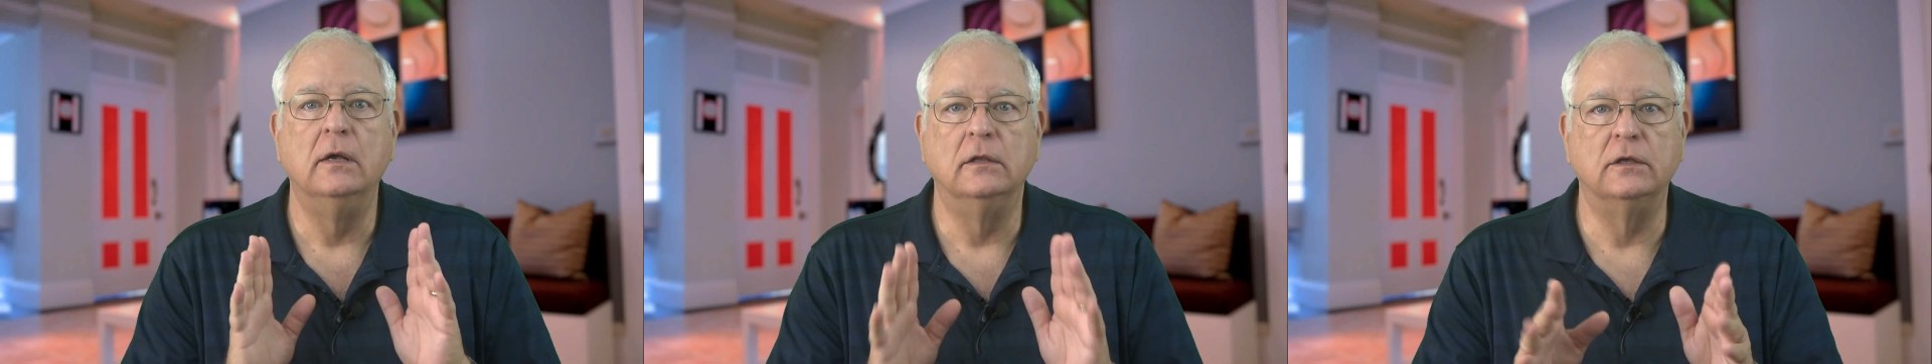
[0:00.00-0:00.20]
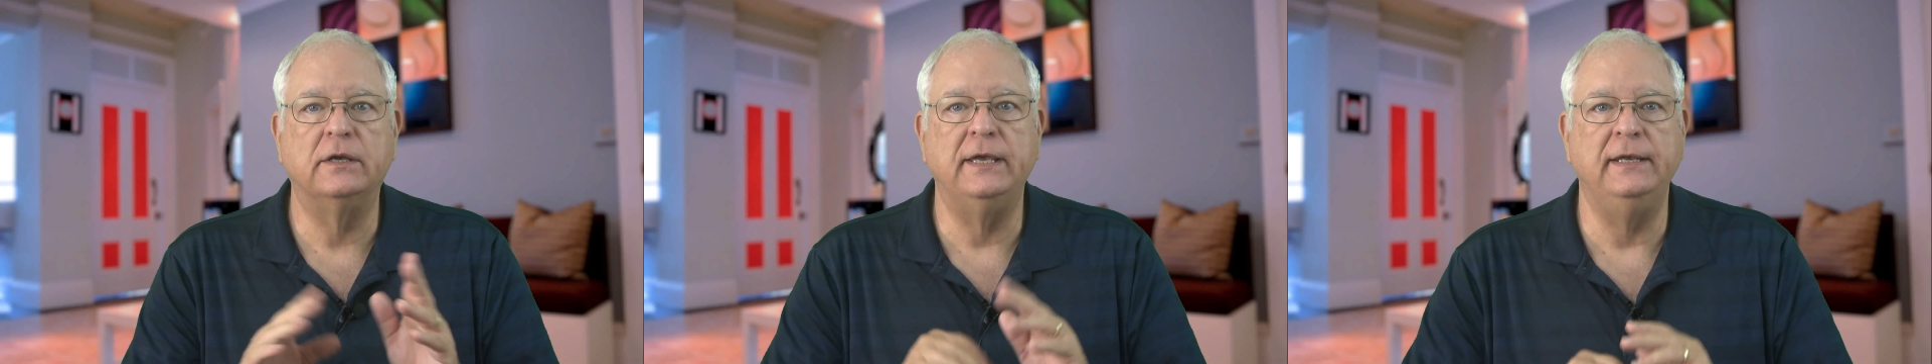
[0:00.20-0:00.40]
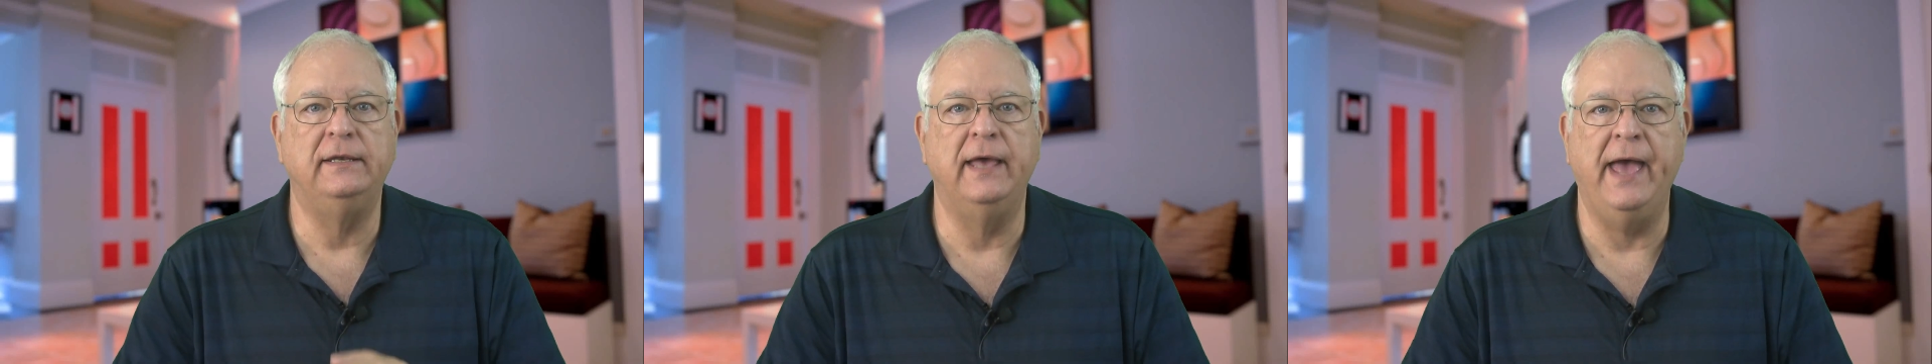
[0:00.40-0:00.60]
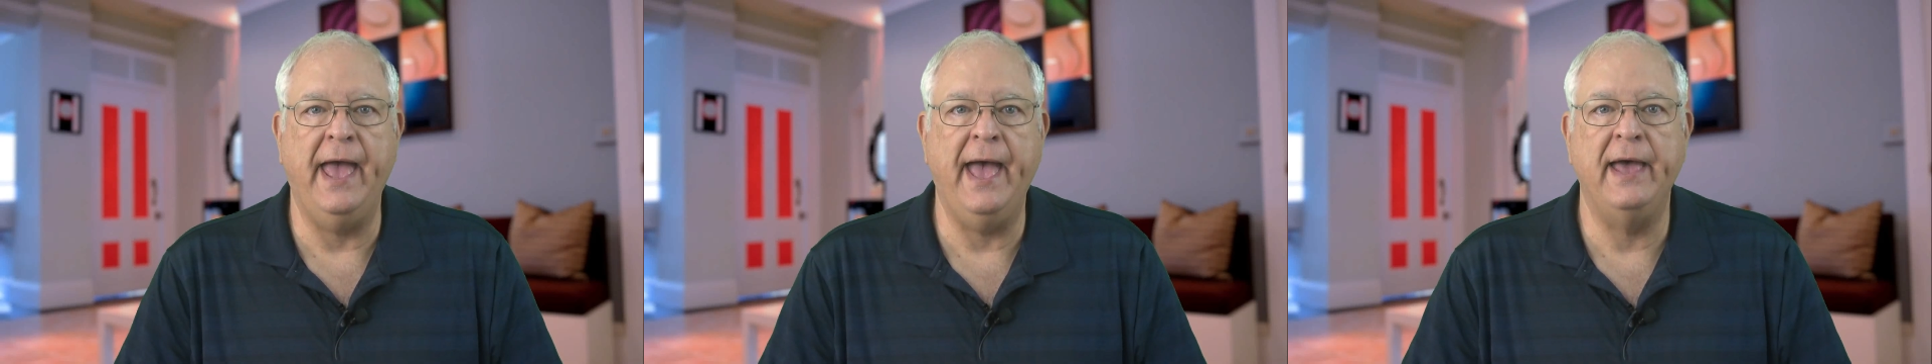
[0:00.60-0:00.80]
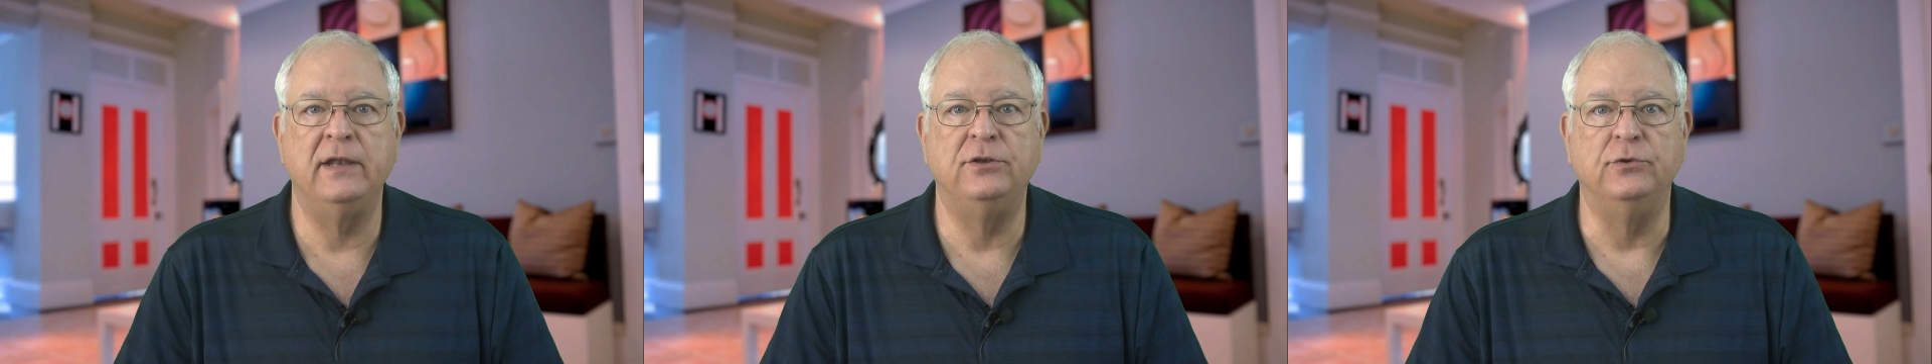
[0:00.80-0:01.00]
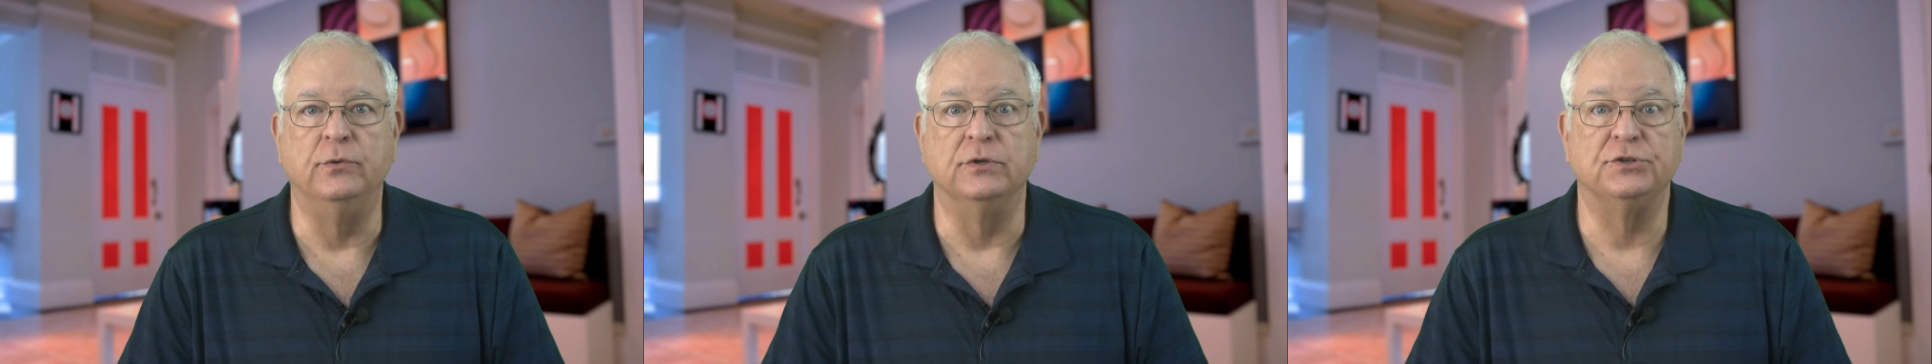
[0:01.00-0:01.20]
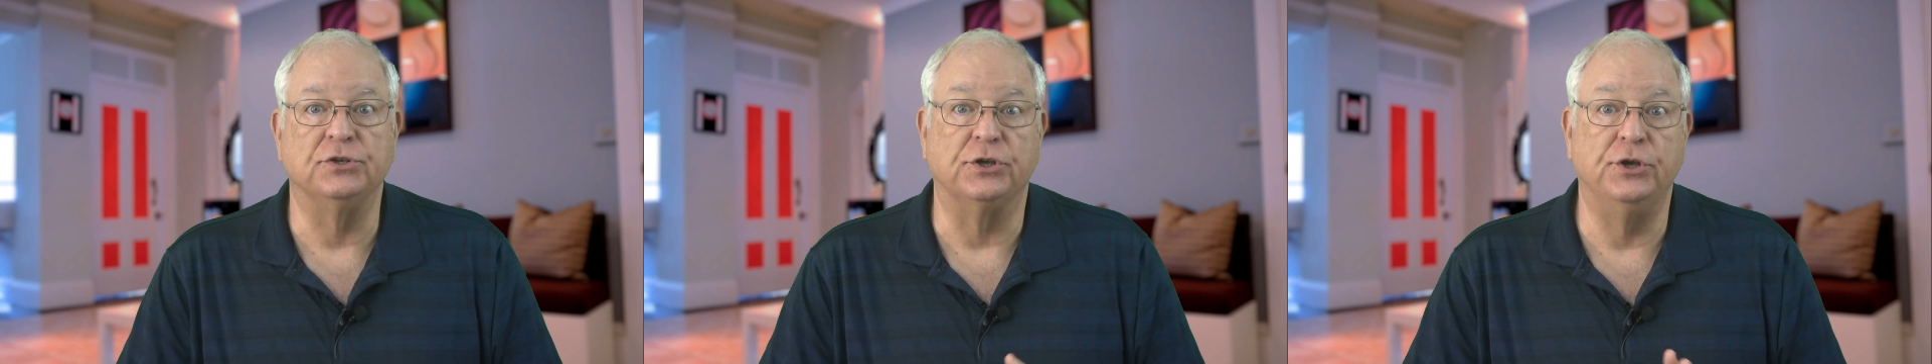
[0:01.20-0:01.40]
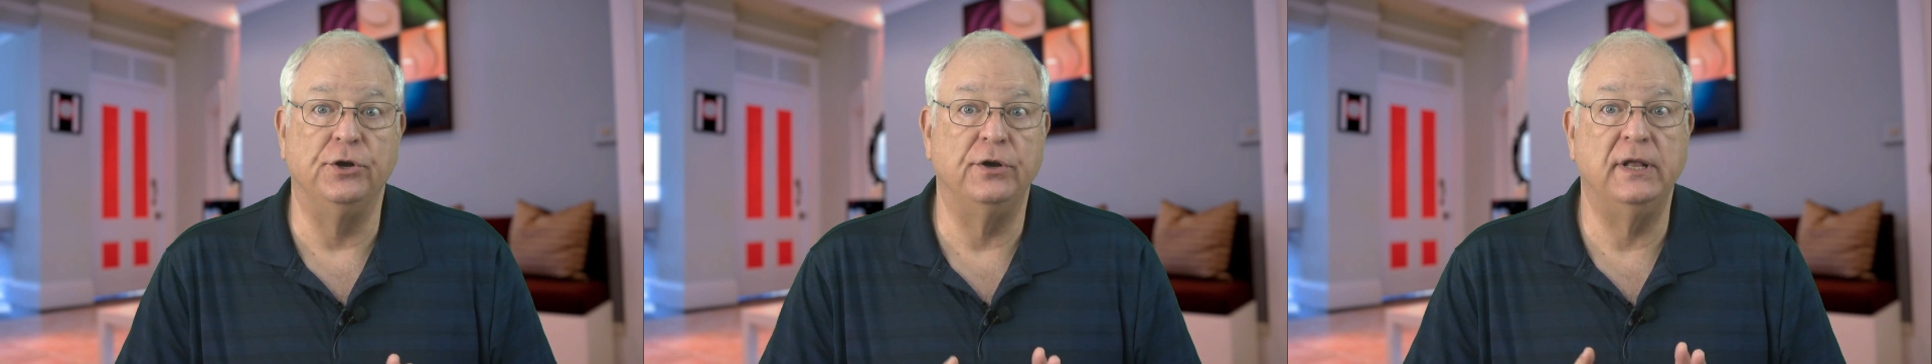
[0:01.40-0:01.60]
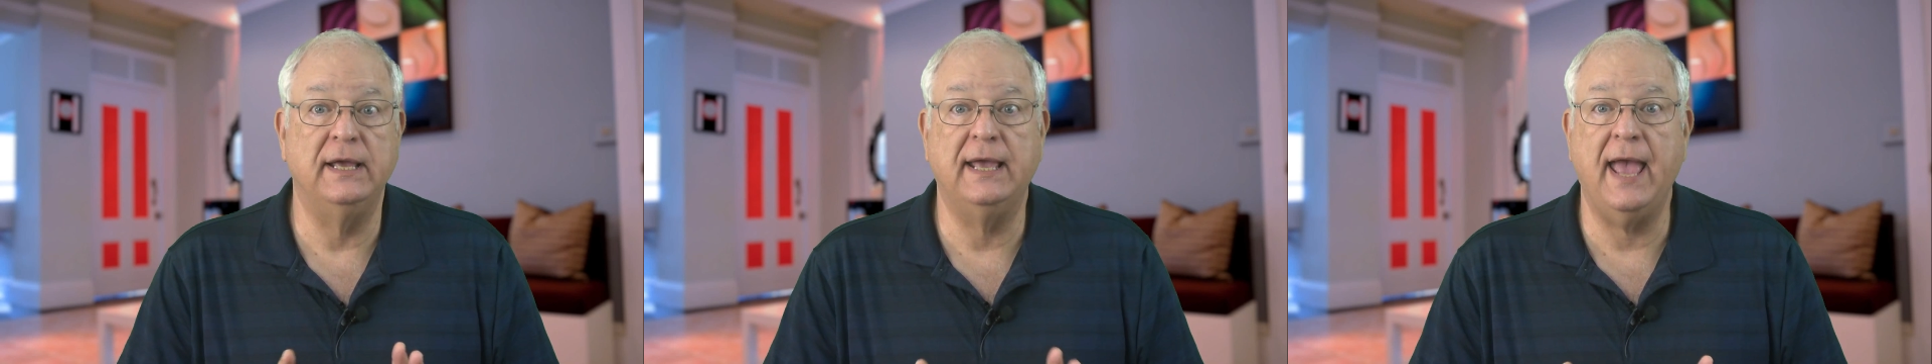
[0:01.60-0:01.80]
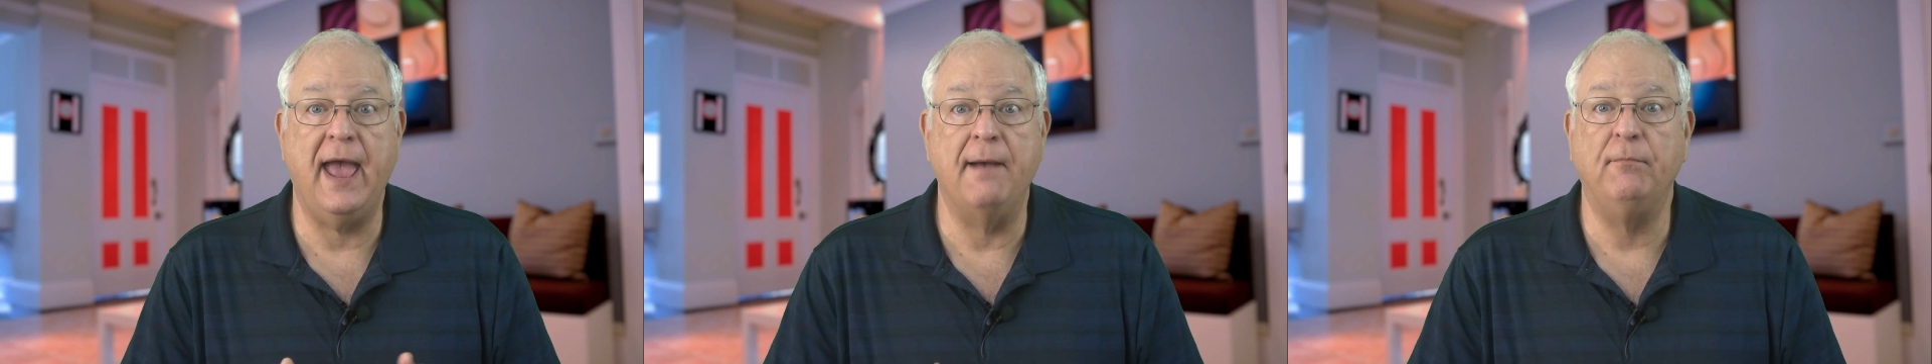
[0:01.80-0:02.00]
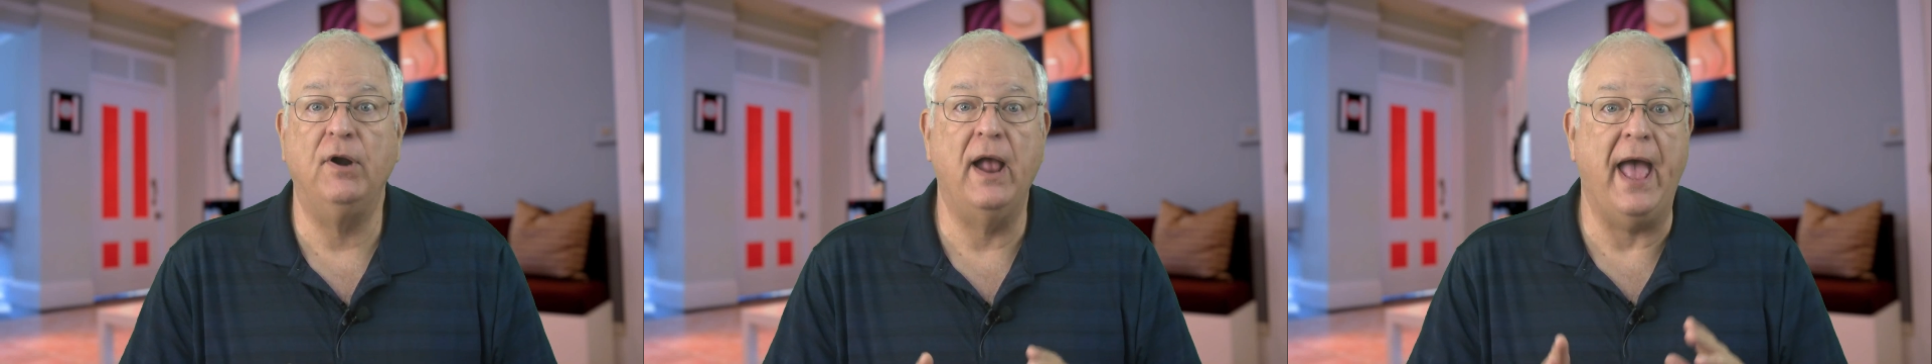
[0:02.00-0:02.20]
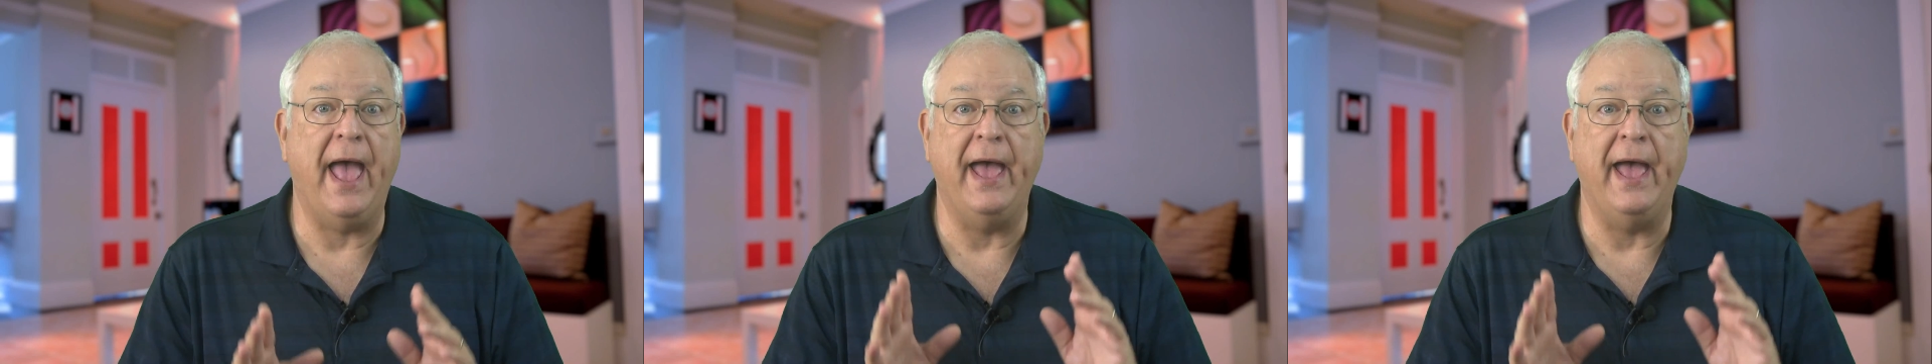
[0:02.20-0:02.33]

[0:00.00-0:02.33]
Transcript: looking to add to a security camera